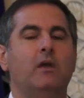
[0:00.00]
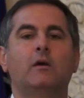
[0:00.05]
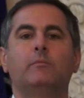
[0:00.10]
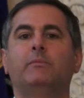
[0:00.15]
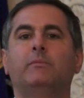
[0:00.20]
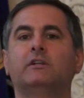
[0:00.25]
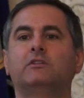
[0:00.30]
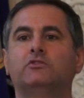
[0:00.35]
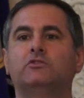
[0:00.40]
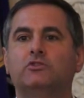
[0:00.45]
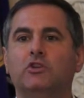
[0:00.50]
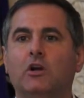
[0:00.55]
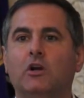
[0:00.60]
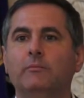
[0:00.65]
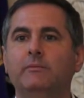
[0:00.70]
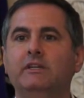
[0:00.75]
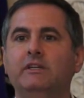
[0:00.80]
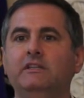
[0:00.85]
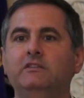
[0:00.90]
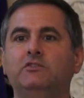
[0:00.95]
But
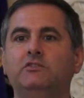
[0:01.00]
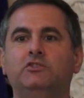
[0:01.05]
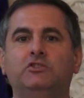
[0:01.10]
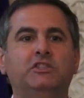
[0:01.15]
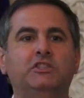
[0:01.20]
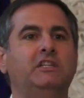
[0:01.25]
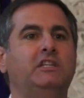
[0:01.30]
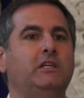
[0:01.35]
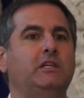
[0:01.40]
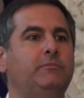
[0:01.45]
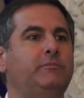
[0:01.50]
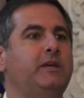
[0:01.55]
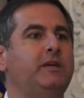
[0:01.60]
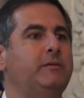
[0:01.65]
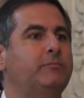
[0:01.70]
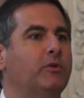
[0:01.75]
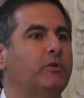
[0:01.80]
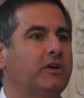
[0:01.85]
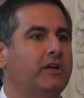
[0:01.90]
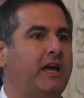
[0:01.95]
Germany's
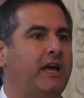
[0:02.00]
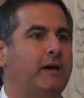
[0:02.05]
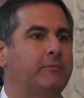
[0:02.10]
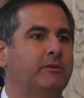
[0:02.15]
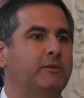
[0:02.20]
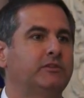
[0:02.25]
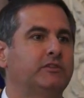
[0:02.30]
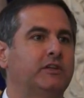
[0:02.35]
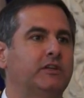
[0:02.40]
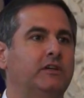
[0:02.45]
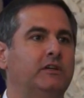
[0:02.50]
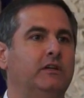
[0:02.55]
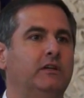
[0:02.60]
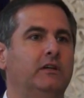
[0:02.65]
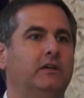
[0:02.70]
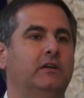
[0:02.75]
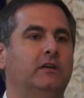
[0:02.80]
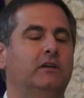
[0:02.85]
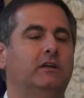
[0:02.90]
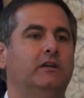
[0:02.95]
GDP per capita
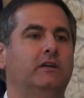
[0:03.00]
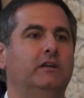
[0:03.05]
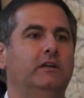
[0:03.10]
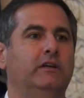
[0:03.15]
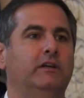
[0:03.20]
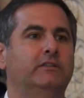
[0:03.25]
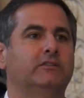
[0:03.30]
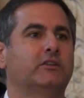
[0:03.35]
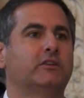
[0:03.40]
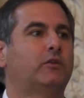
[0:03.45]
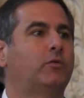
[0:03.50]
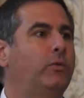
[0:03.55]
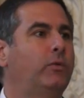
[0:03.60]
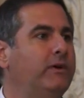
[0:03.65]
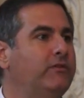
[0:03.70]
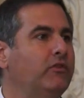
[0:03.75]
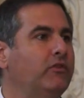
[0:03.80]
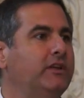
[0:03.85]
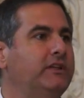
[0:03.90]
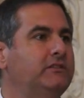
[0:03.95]
is
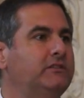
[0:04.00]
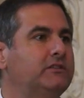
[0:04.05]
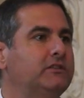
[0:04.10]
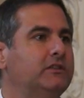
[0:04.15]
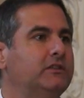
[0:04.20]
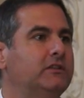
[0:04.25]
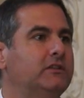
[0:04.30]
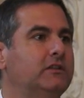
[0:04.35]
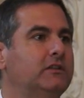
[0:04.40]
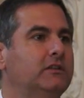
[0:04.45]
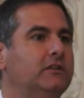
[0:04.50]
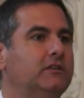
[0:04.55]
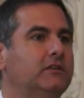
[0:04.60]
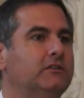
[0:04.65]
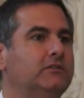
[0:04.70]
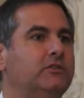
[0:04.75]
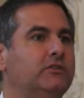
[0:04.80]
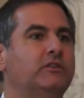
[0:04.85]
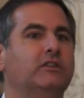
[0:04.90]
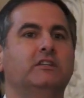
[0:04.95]
equivalent
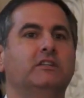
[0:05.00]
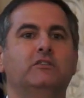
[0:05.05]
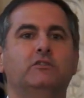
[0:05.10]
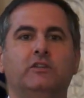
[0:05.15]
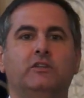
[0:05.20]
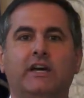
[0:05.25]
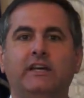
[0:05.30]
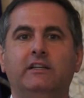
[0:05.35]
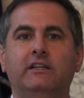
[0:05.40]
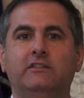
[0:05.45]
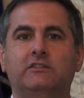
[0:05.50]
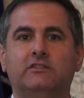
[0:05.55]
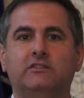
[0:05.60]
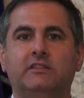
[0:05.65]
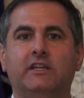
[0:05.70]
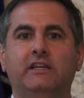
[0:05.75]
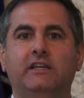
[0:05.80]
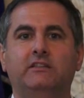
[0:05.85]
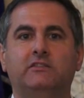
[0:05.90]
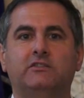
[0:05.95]
to the United
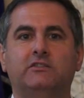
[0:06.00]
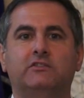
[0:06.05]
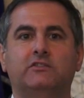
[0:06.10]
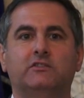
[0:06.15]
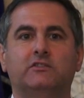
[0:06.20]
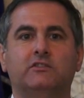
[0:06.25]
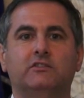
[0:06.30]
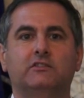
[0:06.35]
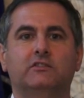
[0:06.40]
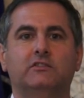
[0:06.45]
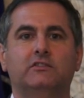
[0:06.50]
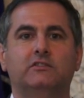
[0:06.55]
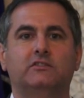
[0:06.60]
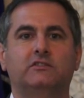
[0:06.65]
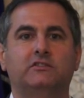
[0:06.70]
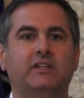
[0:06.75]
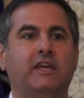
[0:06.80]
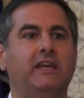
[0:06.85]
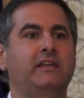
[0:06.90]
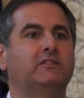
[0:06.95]
States
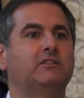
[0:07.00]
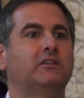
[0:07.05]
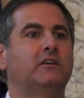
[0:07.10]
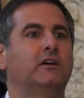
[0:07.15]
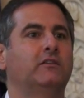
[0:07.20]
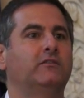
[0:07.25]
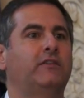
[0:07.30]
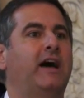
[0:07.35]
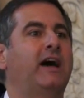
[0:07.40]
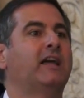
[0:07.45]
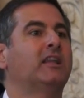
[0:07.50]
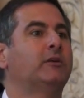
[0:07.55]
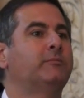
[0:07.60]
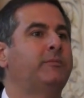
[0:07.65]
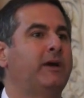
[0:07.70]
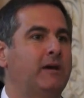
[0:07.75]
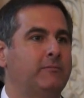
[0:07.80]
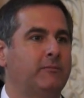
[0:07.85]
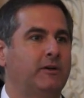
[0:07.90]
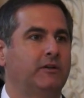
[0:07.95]
state of
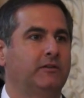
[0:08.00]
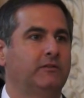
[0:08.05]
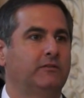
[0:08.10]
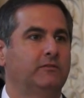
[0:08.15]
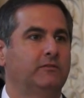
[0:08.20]
Alabama.